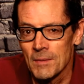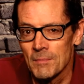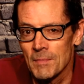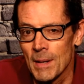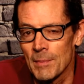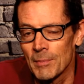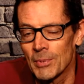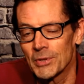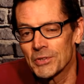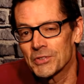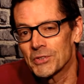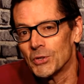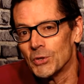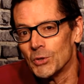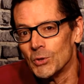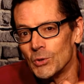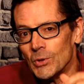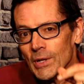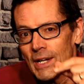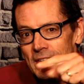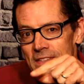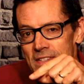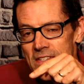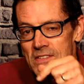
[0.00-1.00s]
Remember
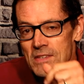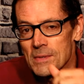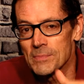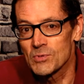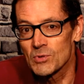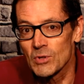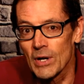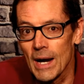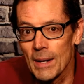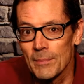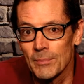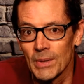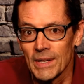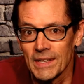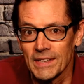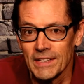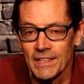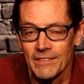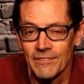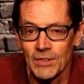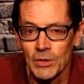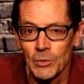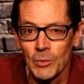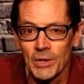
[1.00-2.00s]
to hit the subscribe
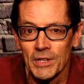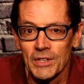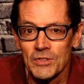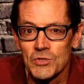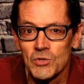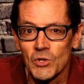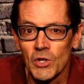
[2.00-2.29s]
button if you want to